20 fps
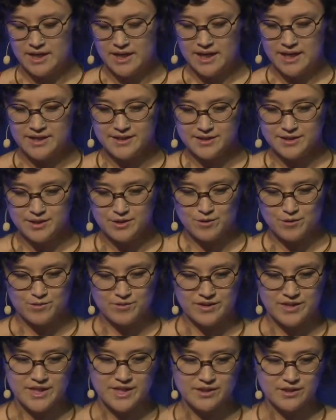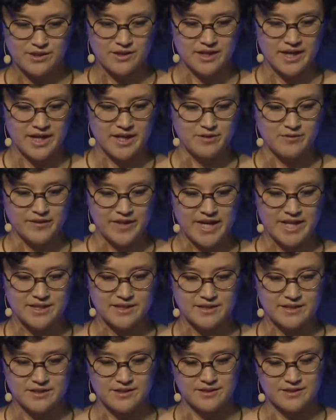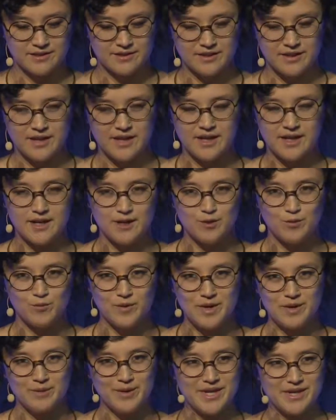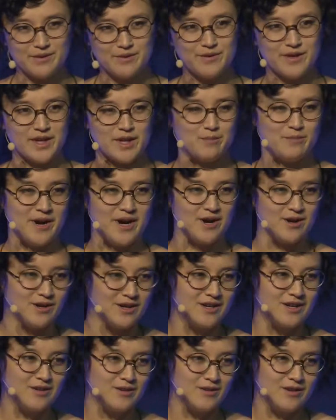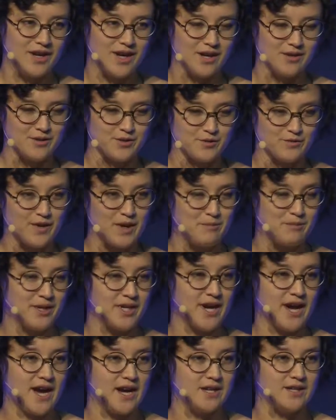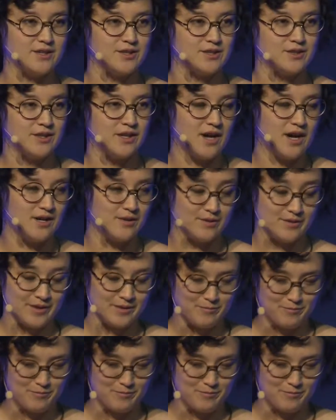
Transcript: And so these are kind of cases where we think about this framing as, there